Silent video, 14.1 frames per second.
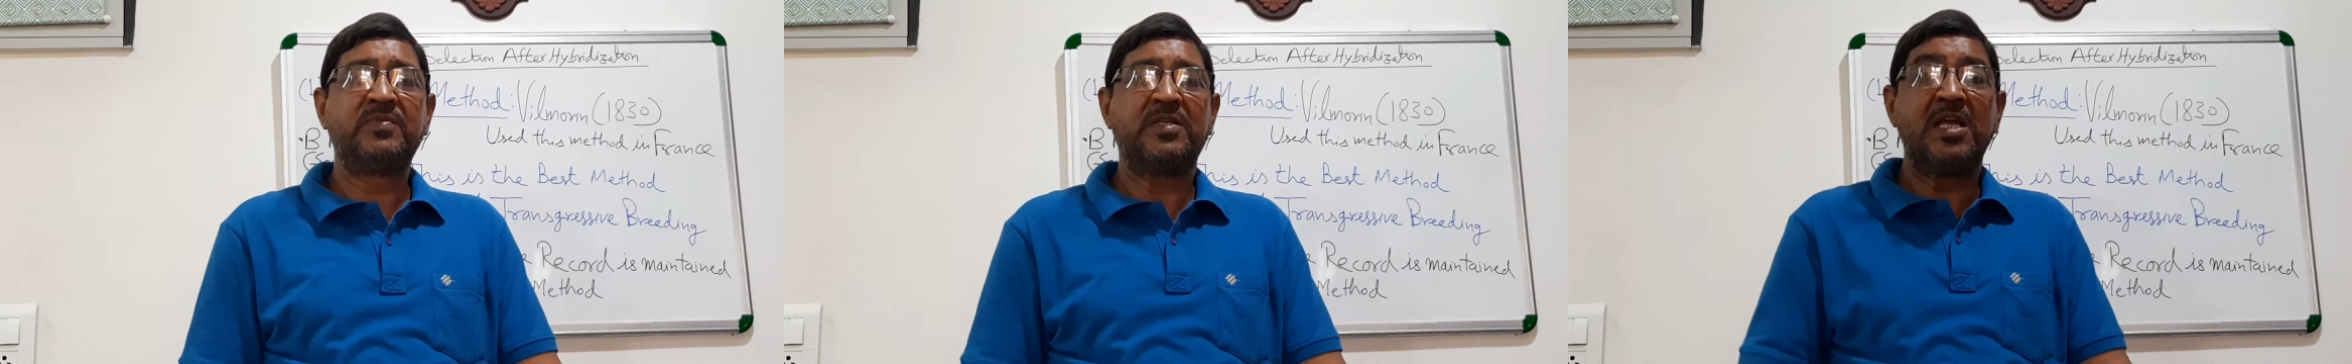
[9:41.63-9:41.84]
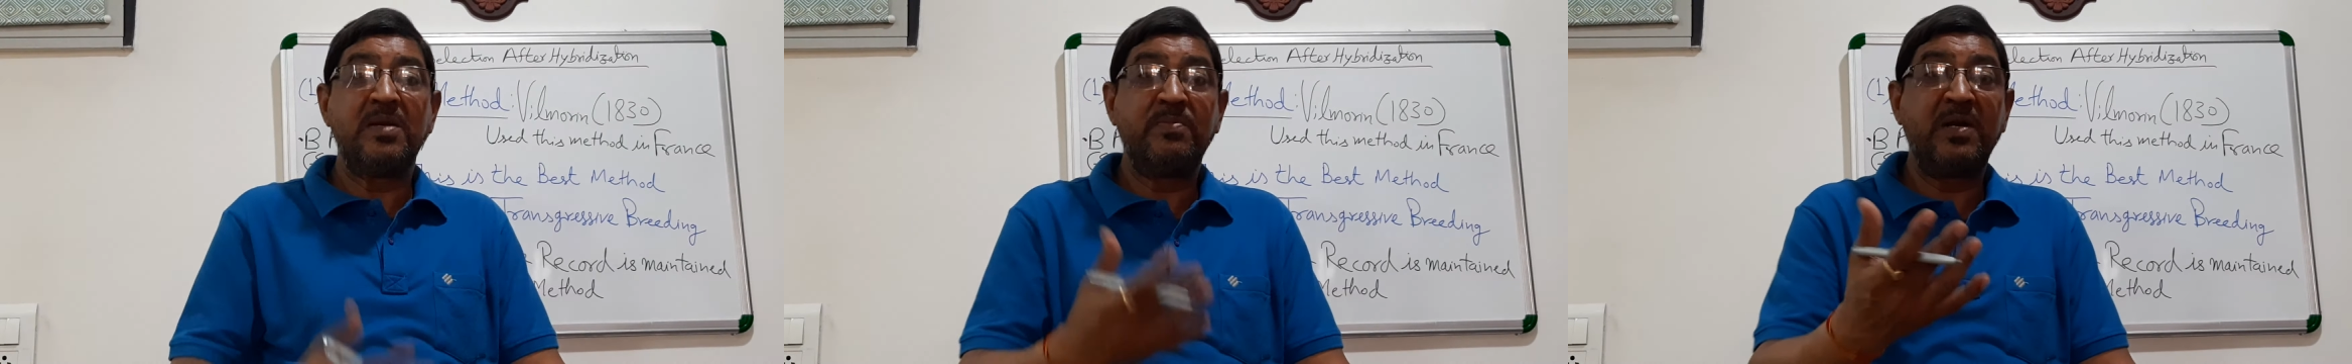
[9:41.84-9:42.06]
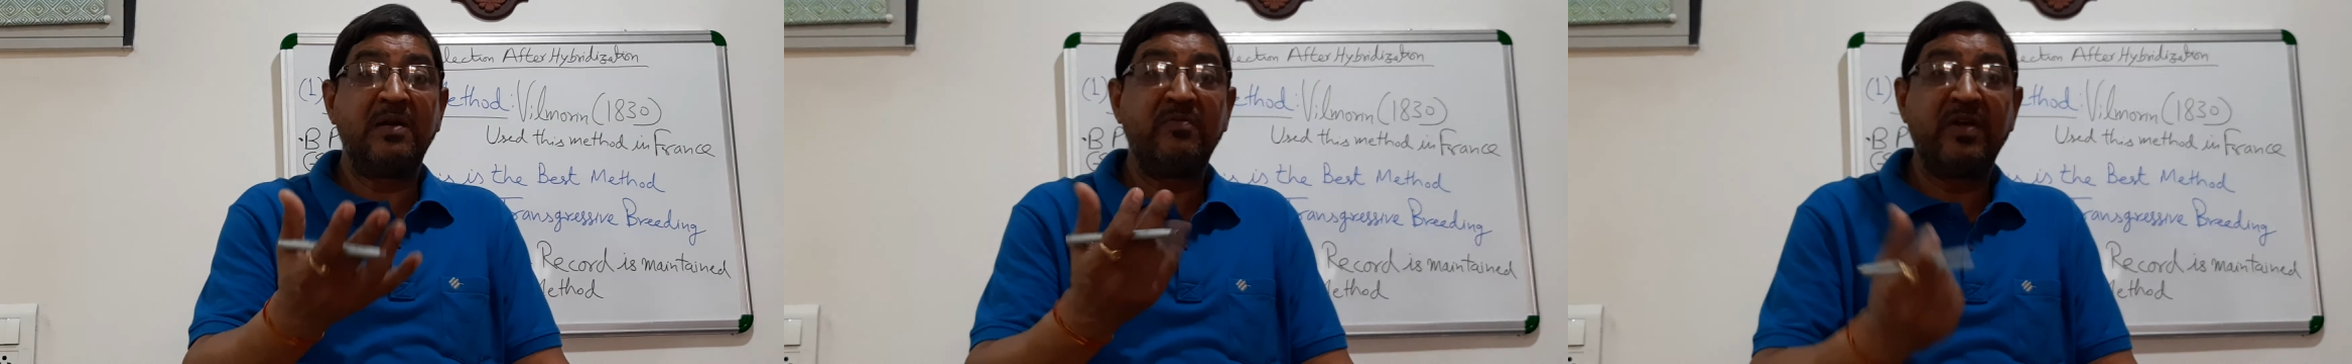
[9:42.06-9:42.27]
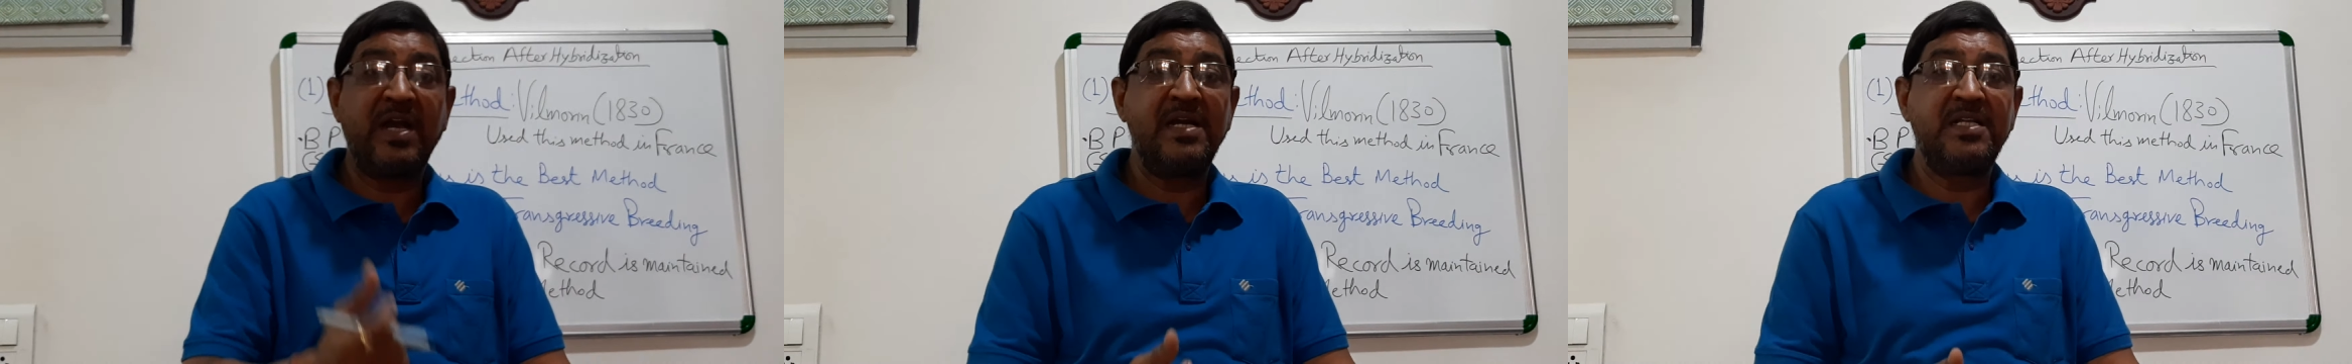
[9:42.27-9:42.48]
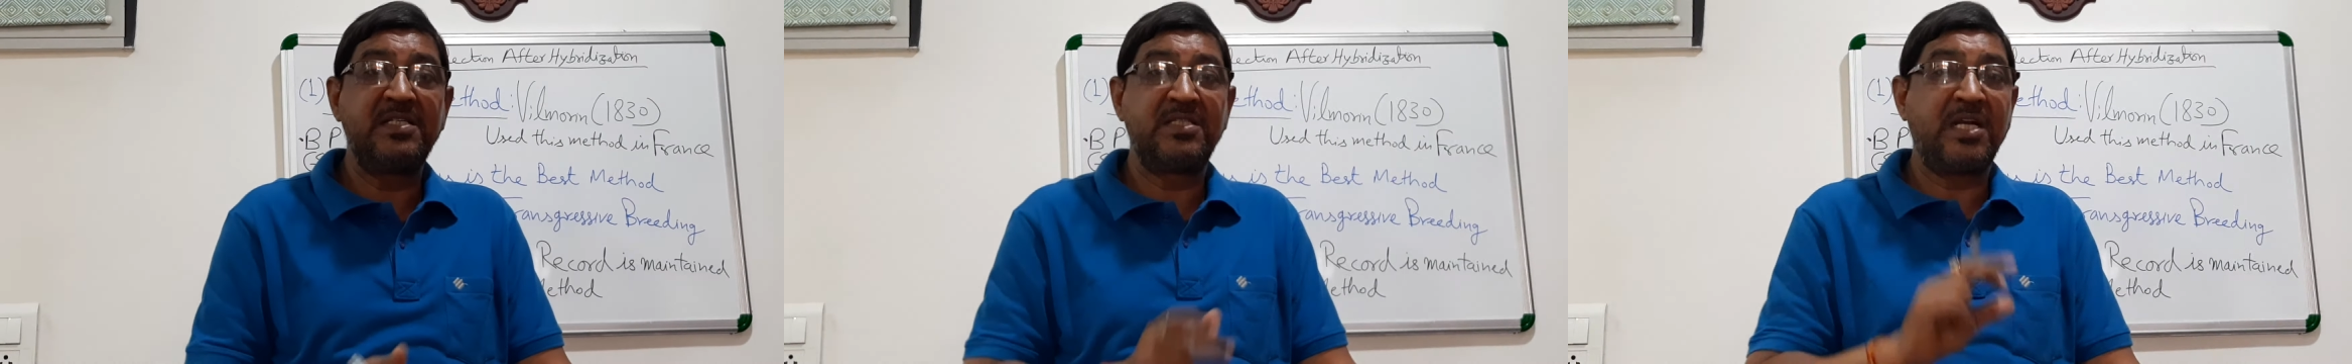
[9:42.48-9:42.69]
inbred
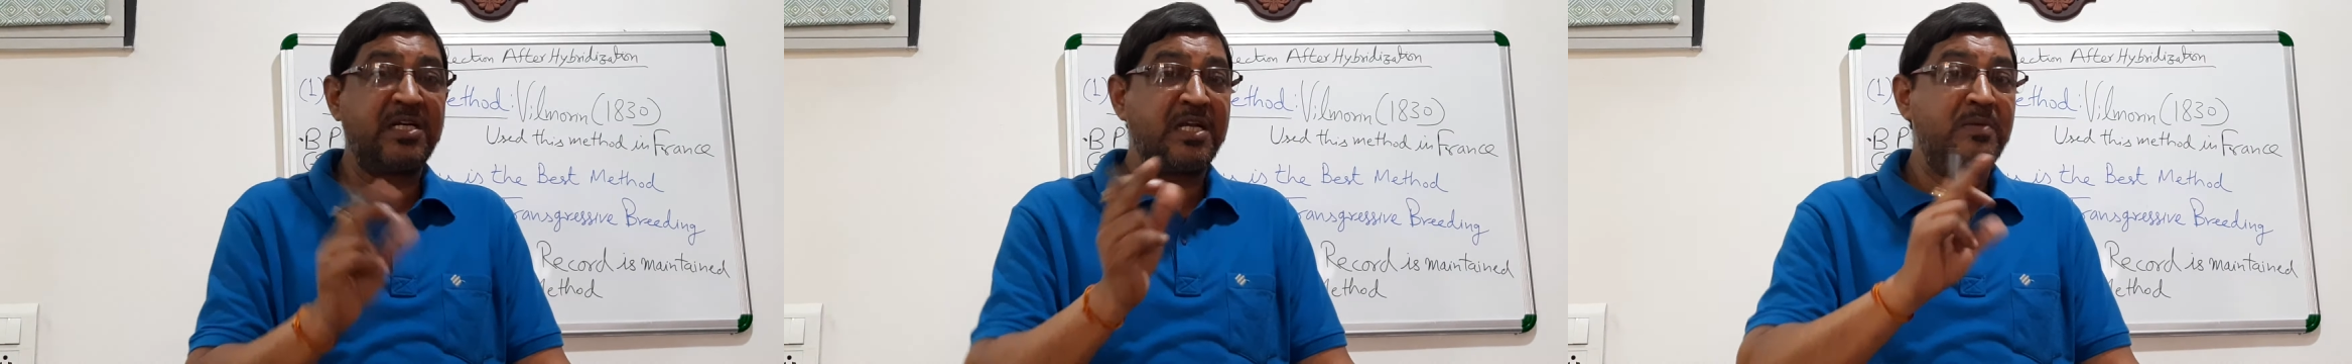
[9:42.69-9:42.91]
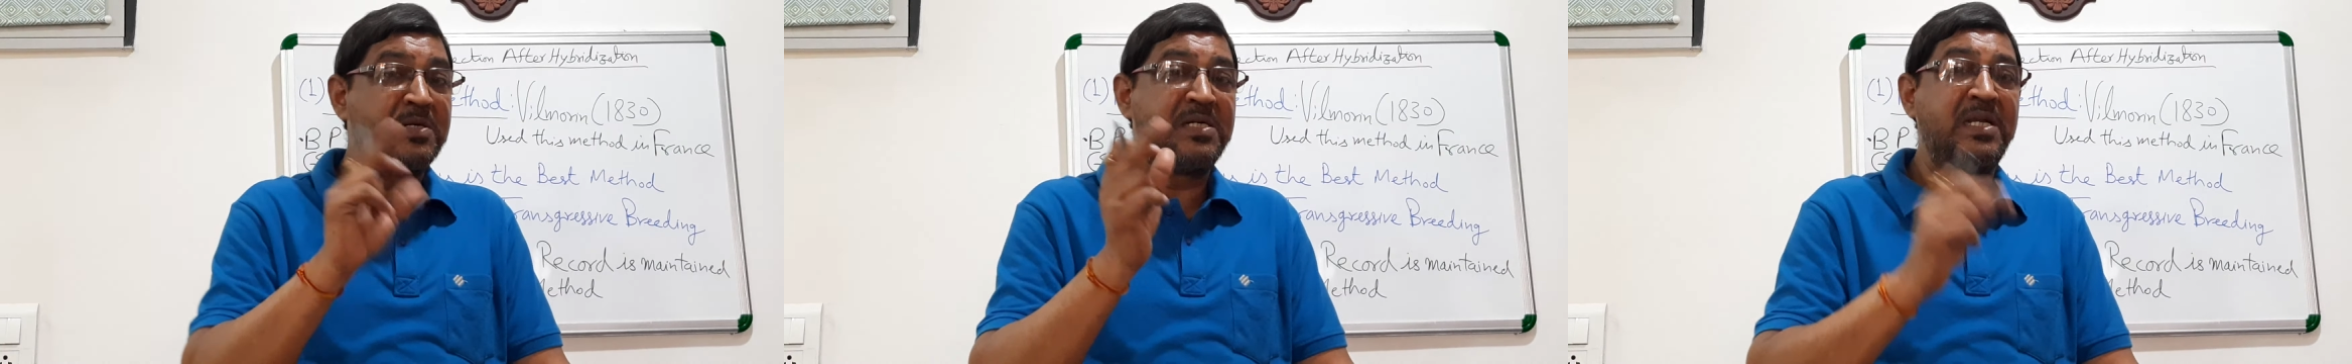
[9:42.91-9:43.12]
varieties, not inbred